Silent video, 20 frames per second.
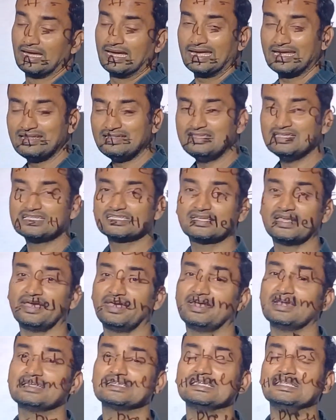In this
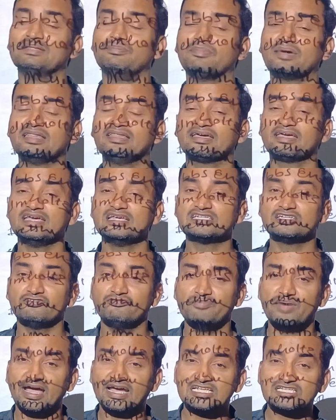case, in the case of
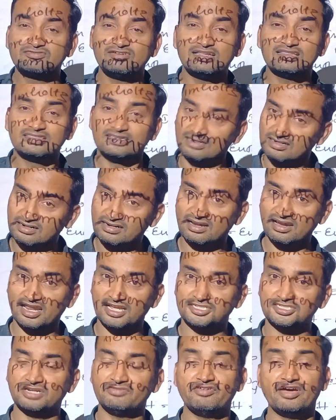Maxwell third
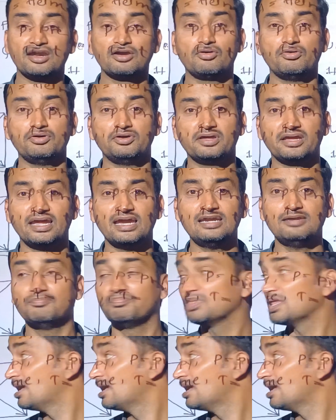relation, we are going to get